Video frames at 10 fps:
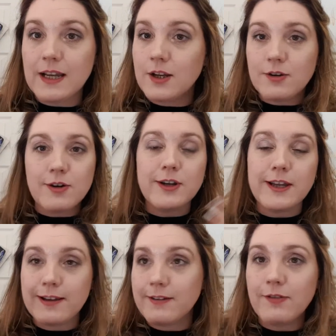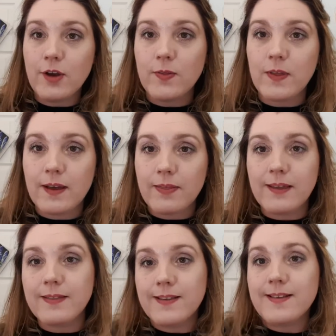You've
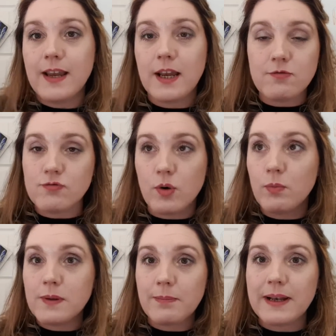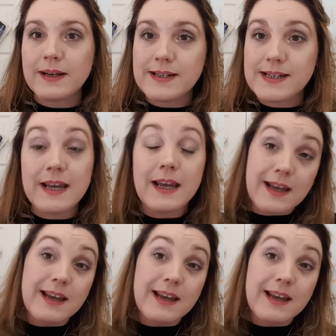heard the saying, Rome wasn't built in a day.